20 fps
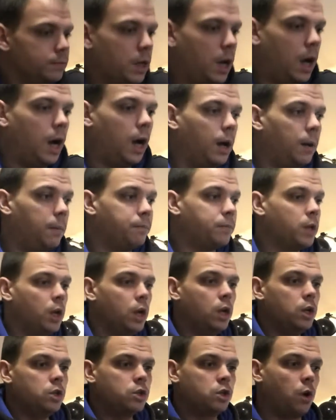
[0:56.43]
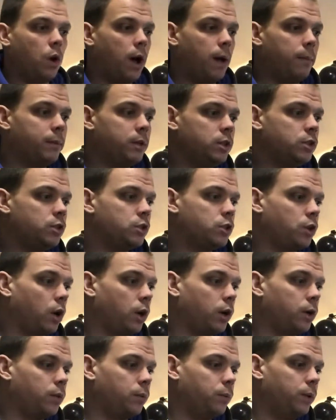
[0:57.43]
So I'm going to
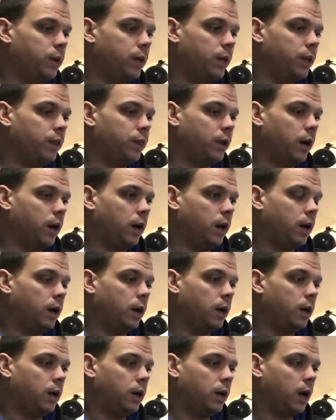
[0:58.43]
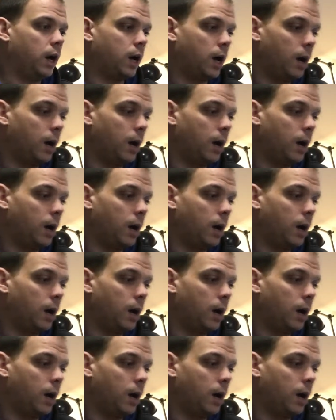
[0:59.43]
start with a